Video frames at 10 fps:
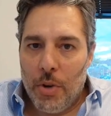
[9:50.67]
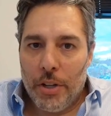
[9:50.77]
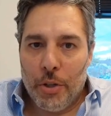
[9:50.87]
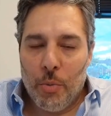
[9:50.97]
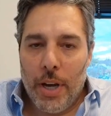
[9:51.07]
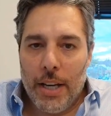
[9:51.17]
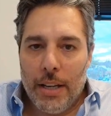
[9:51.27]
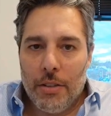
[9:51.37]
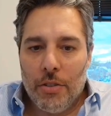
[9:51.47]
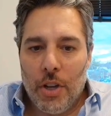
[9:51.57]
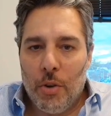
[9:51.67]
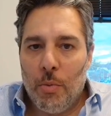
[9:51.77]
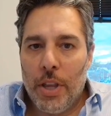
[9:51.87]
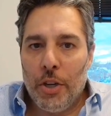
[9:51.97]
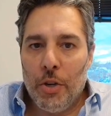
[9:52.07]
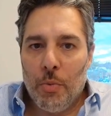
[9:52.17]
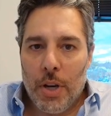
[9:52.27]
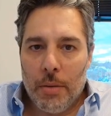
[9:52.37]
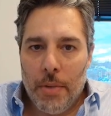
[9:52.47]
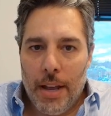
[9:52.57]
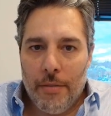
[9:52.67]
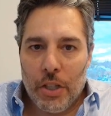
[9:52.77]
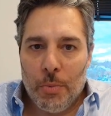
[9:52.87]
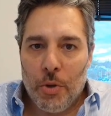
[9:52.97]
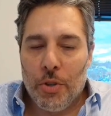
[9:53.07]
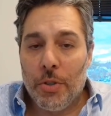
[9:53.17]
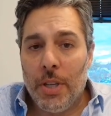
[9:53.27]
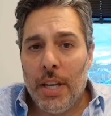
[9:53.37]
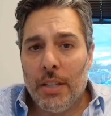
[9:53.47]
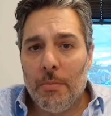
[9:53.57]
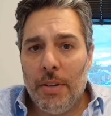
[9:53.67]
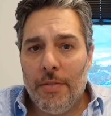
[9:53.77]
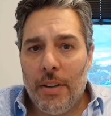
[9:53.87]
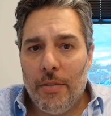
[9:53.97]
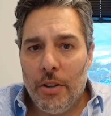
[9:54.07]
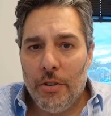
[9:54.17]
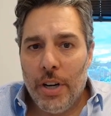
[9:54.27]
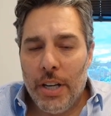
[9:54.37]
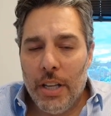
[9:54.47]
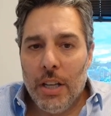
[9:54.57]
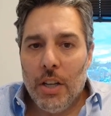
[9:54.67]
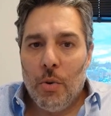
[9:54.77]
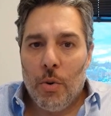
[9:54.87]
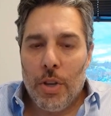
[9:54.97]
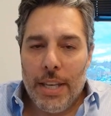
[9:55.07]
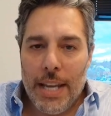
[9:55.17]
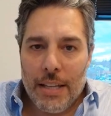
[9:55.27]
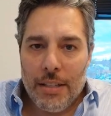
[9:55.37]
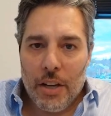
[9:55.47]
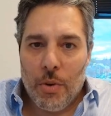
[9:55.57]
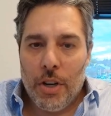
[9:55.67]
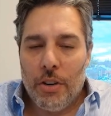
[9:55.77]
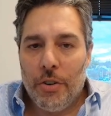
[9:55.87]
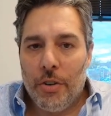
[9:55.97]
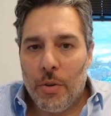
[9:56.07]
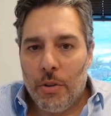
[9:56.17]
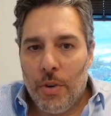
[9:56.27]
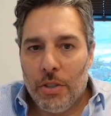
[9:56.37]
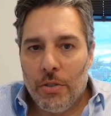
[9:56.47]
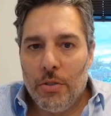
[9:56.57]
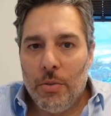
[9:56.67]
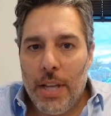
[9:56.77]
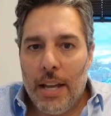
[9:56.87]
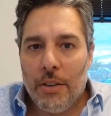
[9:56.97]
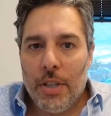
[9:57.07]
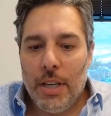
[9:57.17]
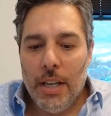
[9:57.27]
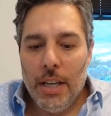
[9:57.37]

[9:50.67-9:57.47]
you're waiting. So whether you want to have exposure to the S&P 500 or the NASDAQ 100 or the Russell 2000,